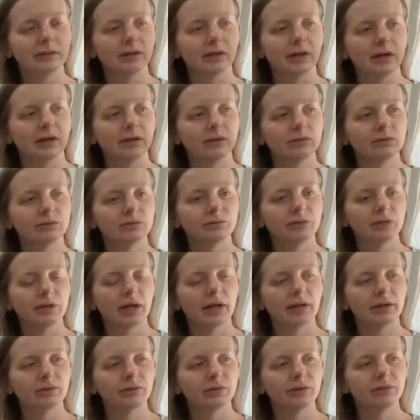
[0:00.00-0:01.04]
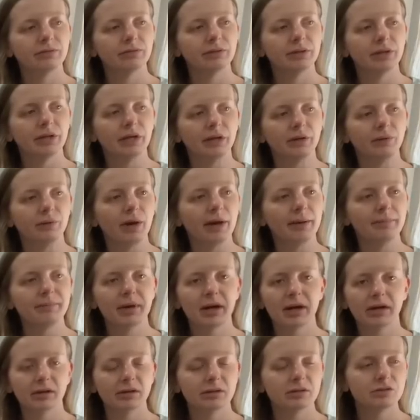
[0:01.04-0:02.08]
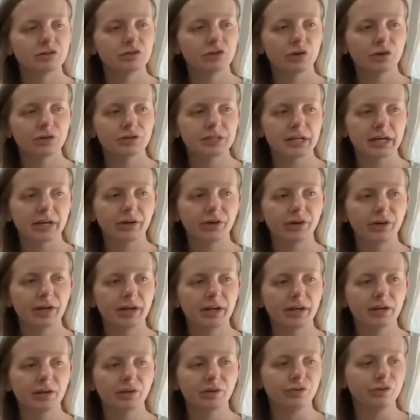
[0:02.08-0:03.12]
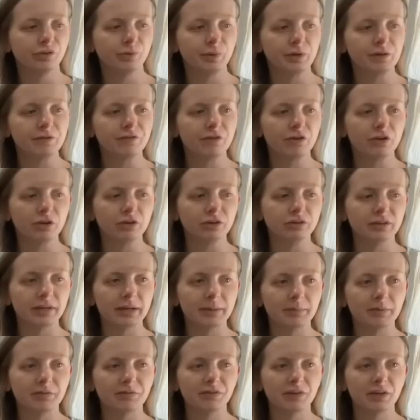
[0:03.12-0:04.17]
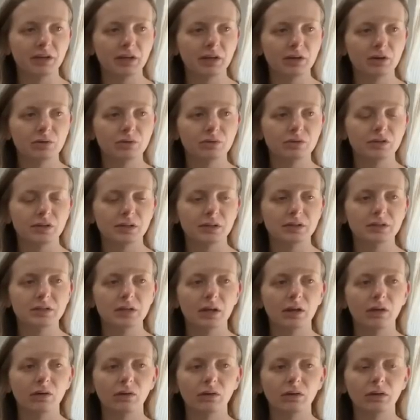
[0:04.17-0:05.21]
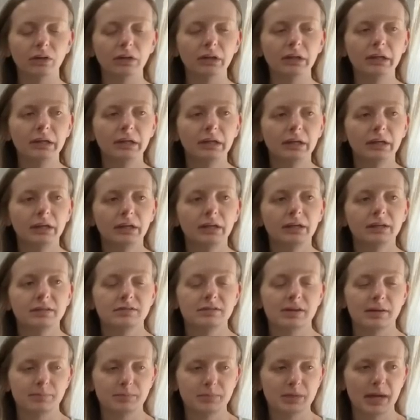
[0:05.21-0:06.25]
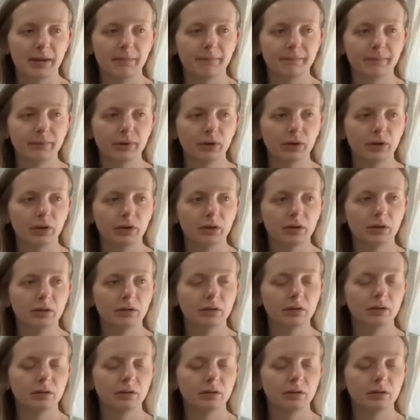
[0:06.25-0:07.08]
I don't even know. I'm not gonna start decorating or doing fall type of videos until September.